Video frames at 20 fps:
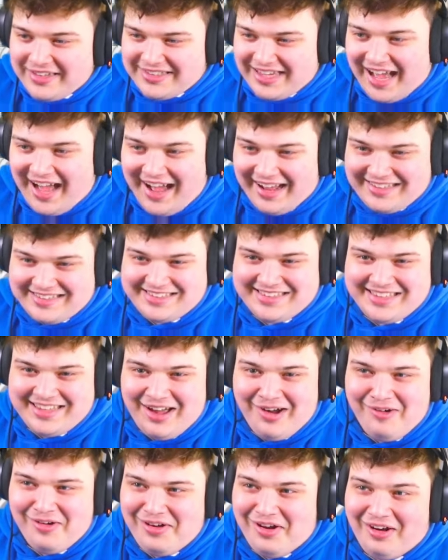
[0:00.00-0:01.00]
actually
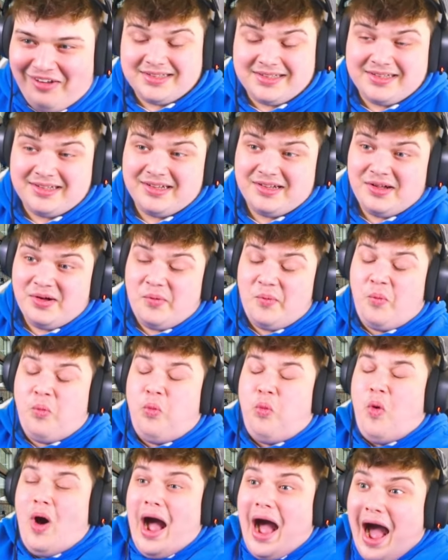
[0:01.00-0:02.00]
going on?
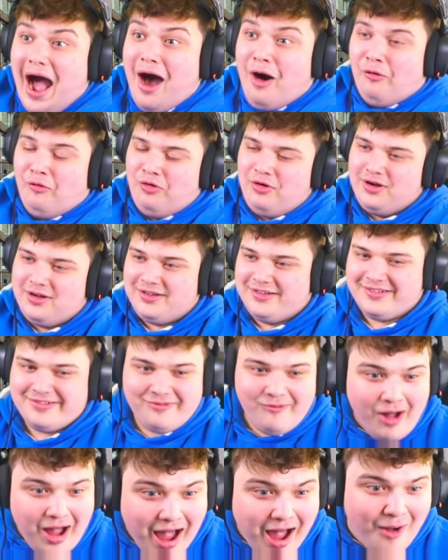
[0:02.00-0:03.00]
Wow!
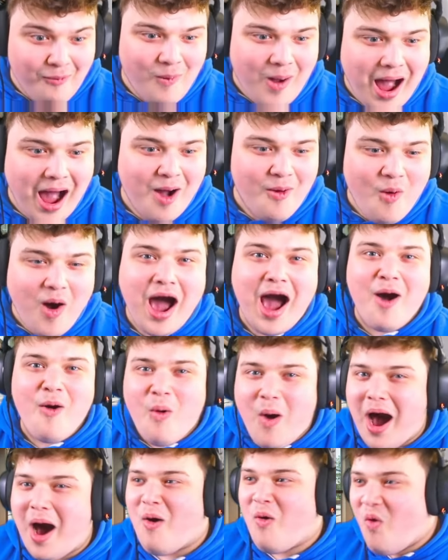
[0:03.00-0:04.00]
Wow, wow, wow,
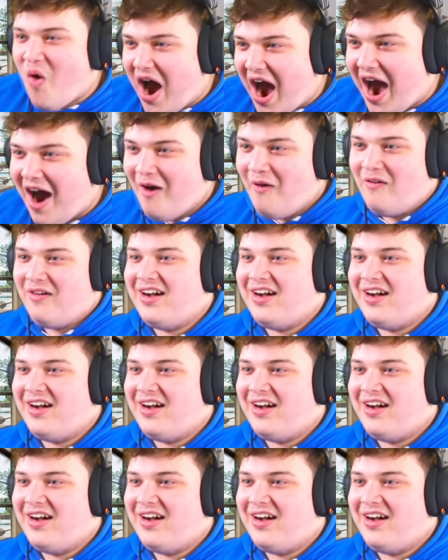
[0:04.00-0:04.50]
wow, wow.